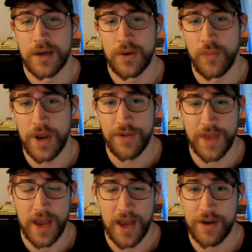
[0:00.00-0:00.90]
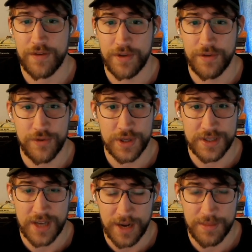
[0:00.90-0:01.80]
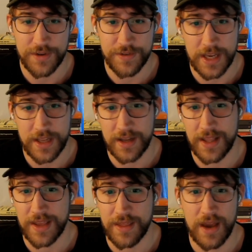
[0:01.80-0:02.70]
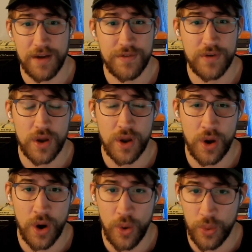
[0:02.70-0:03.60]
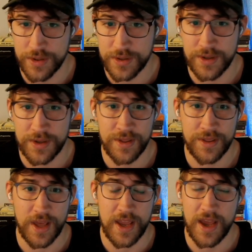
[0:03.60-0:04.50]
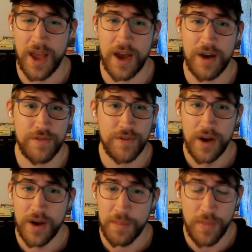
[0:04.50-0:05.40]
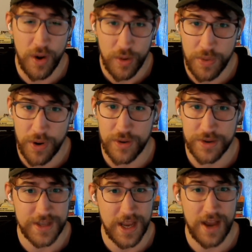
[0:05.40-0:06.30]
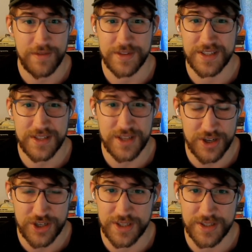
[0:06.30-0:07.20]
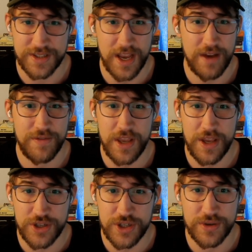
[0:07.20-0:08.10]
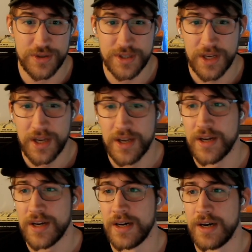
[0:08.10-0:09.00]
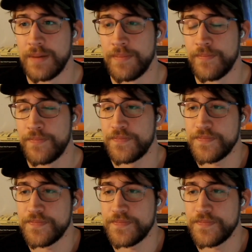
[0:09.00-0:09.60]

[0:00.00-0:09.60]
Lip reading: where they have different types of data, like they have code, they have blog posts, they have discussions, they have issues. And